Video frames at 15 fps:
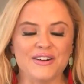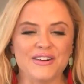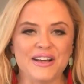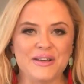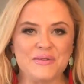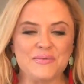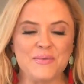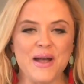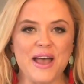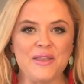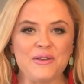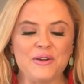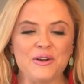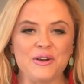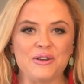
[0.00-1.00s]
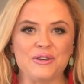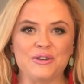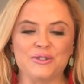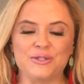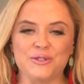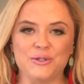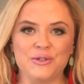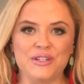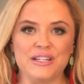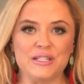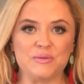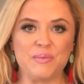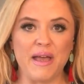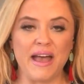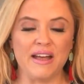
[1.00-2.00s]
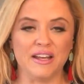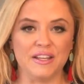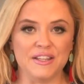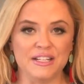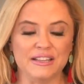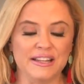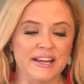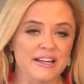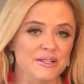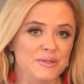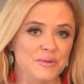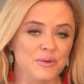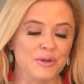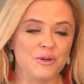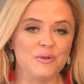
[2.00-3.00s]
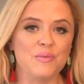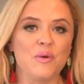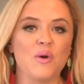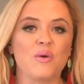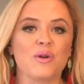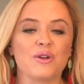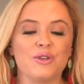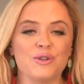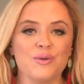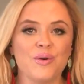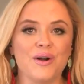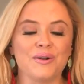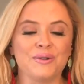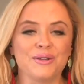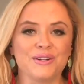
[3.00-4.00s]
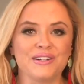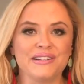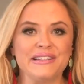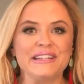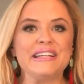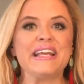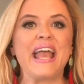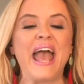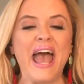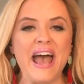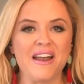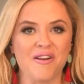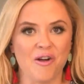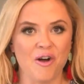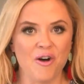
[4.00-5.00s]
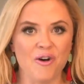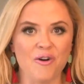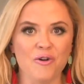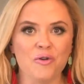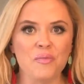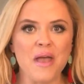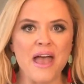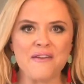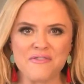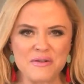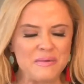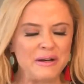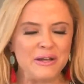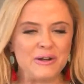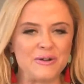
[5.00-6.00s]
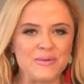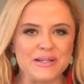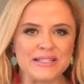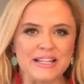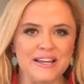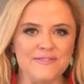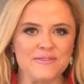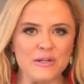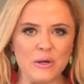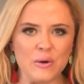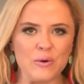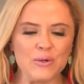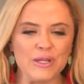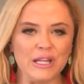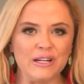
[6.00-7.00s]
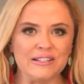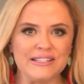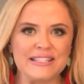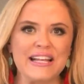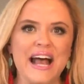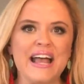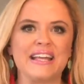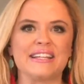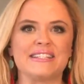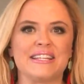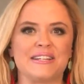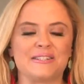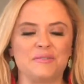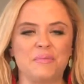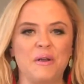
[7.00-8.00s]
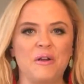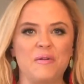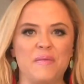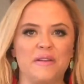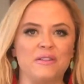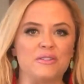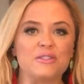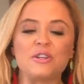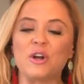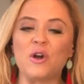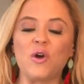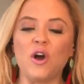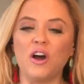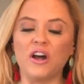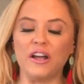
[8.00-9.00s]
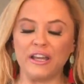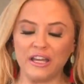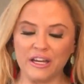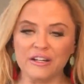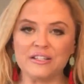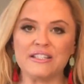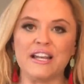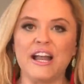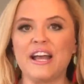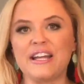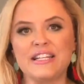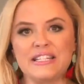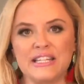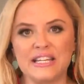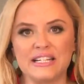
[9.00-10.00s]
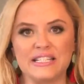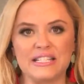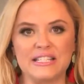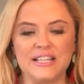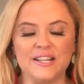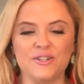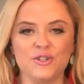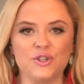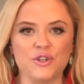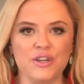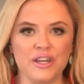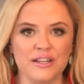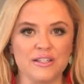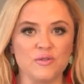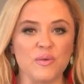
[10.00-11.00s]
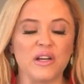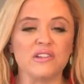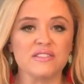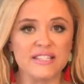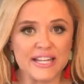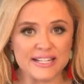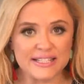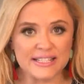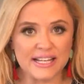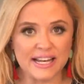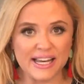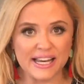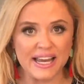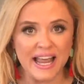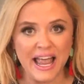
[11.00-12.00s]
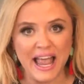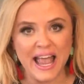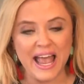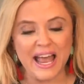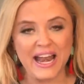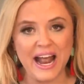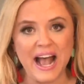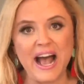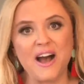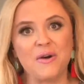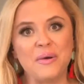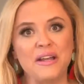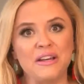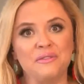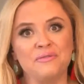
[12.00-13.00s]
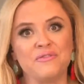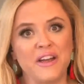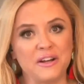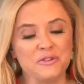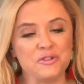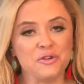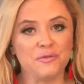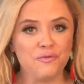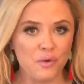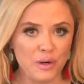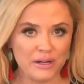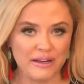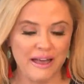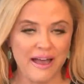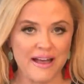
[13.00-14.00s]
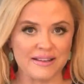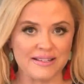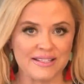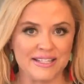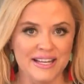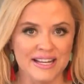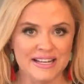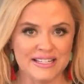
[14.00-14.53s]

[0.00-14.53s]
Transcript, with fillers: All right, whether your student is back in the classroom or you are learning at home, everybody always loves a cool little science experiment. So here's an idea to teach your kids about density and how it affects your forecasts.